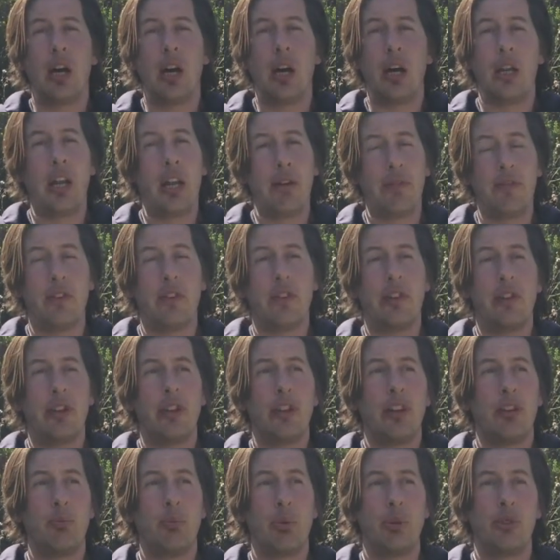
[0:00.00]
and effort that
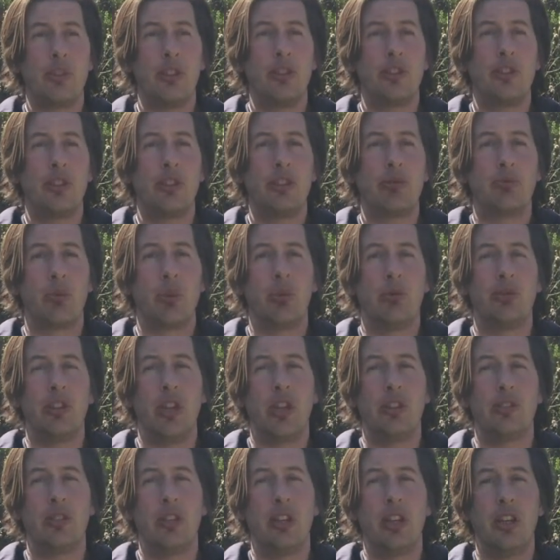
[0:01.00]
they put into this
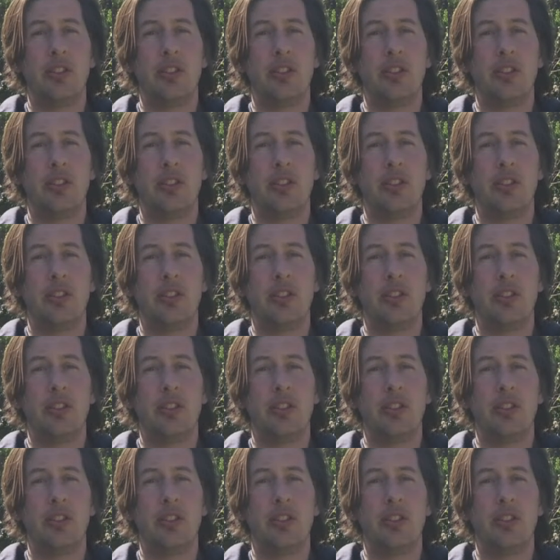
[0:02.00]
project.